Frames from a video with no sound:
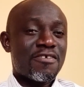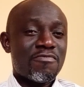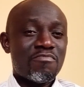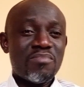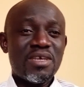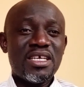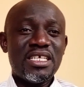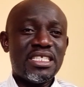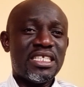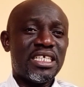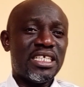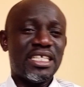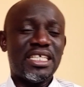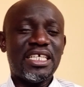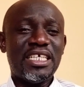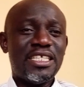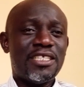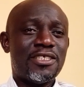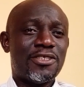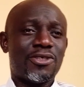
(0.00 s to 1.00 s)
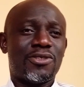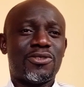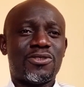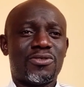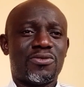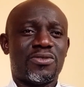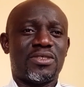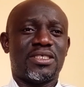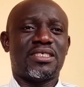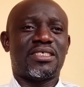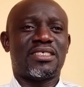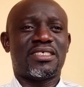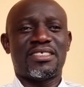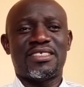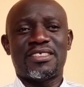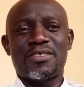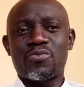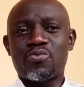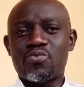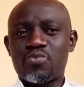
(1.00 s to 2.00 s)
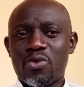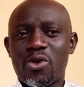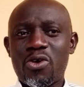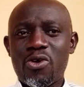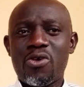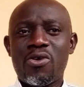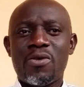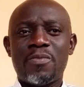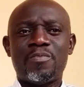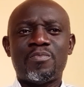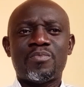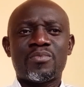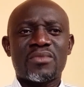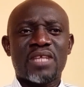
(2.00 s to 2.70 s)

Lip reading: Many industries in the war